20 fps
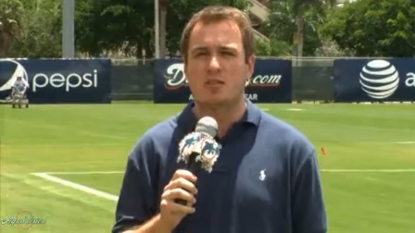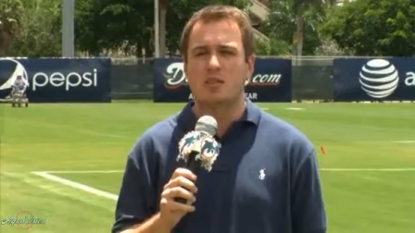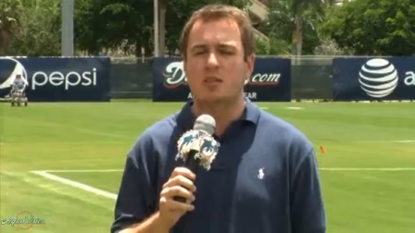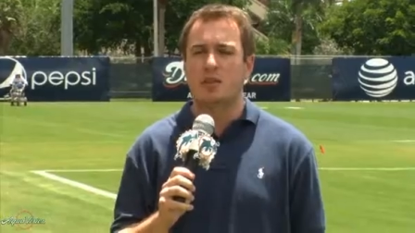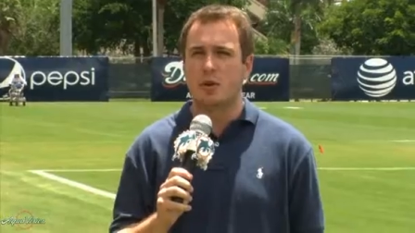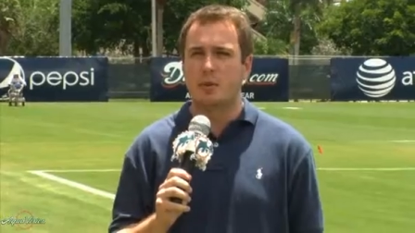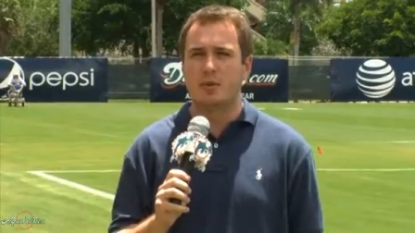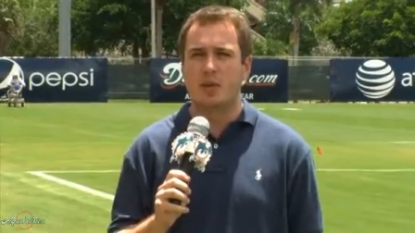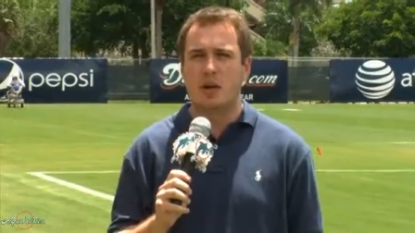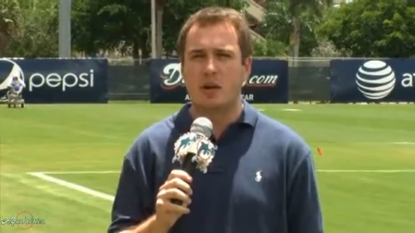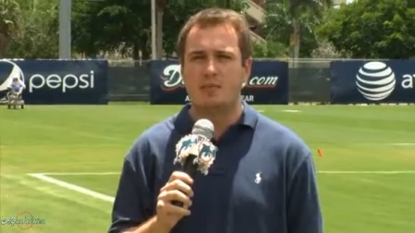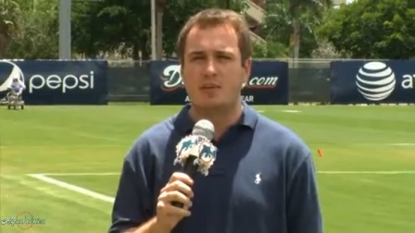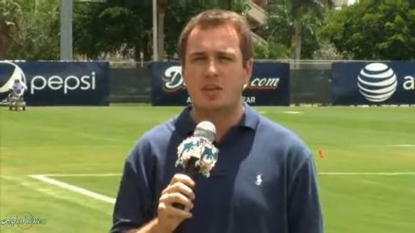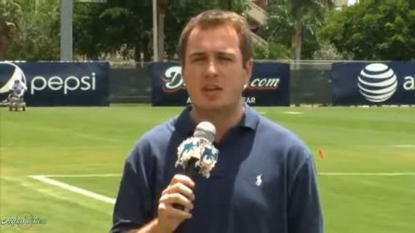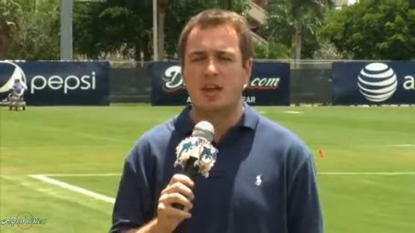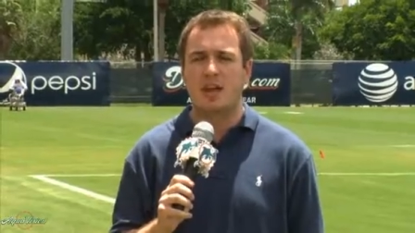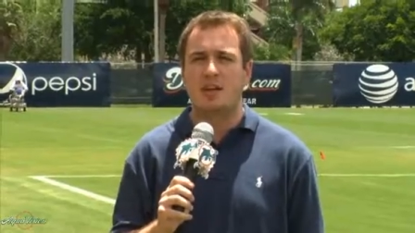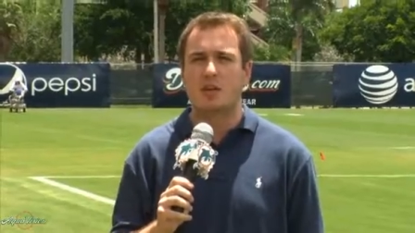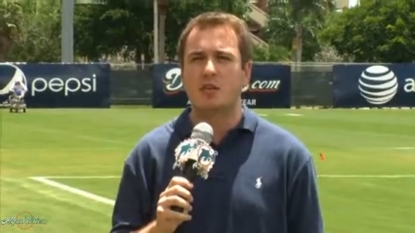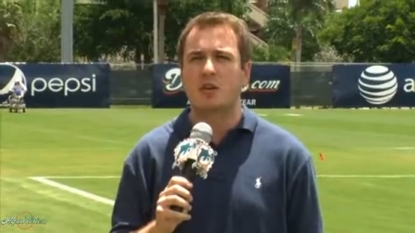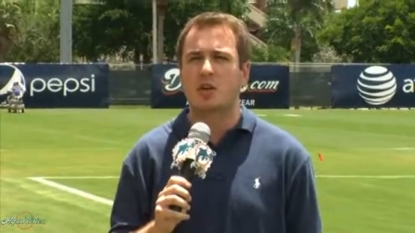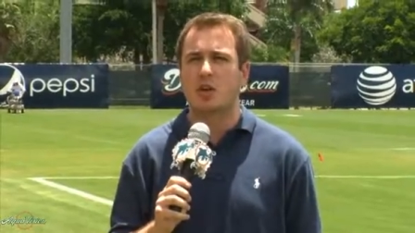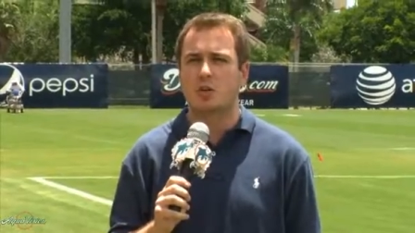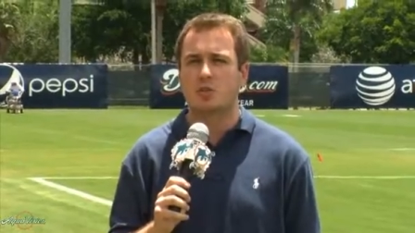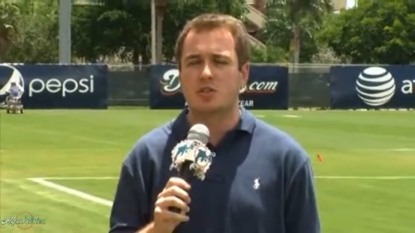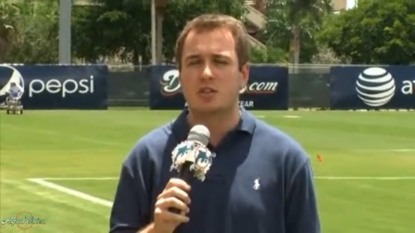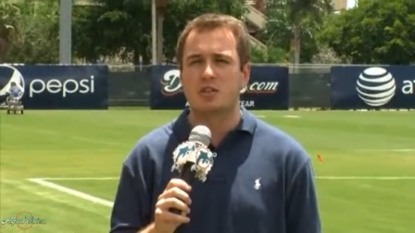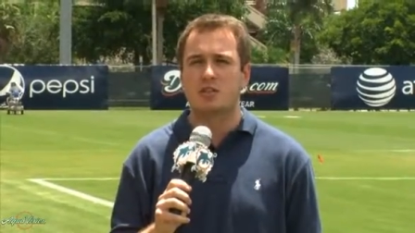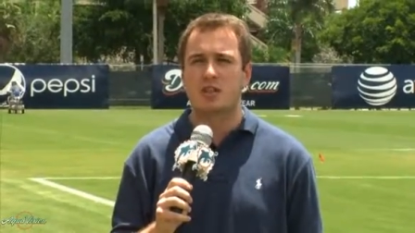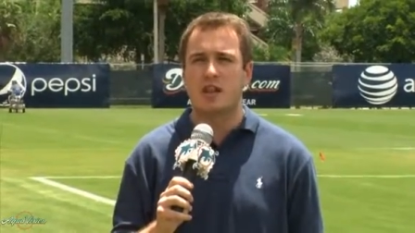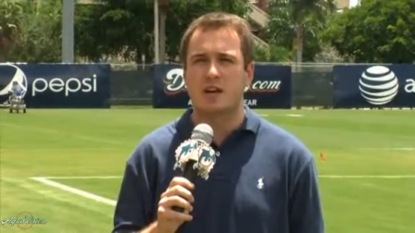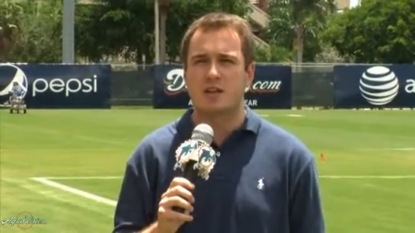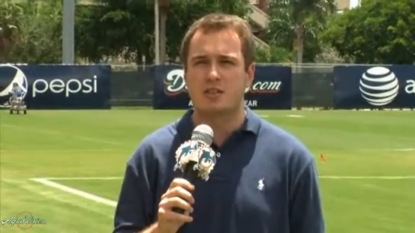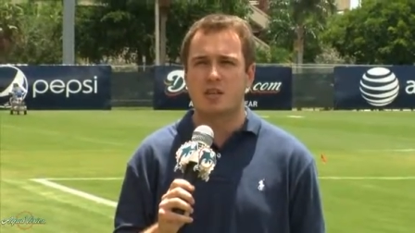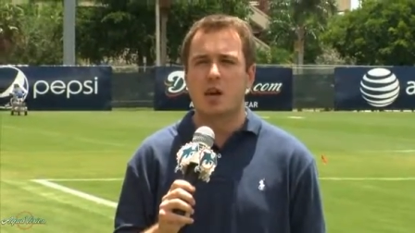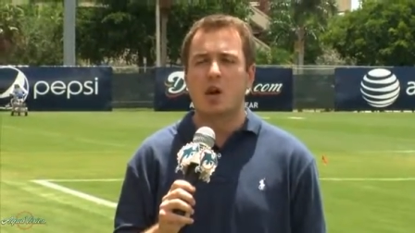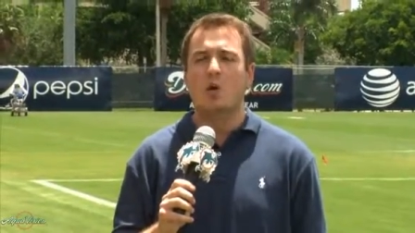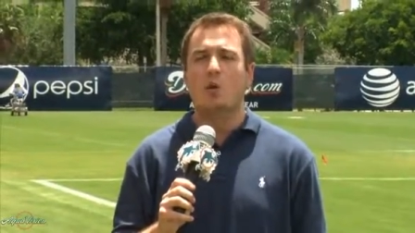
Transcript: a little bit up in the air, and the coach discussed